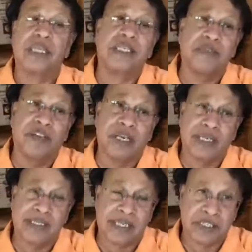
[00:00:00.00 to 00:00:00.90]

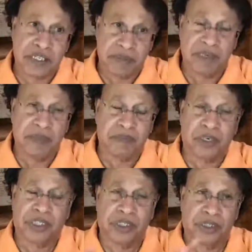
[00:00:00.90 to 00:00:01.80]
it's extremely
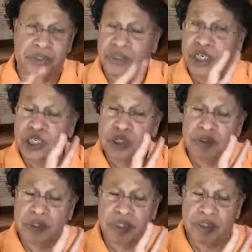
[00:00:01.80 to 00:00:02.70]
important to
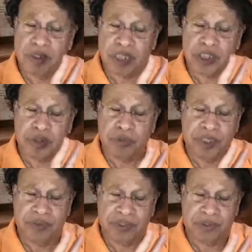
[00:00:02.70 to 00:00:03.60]
look at
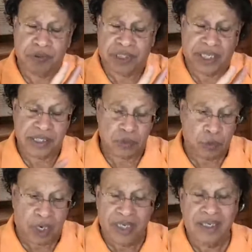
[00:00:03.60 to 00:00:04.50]
two things.
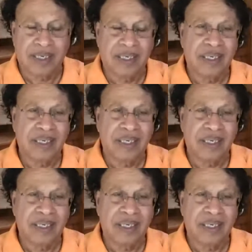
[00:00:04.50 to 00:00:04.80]
One,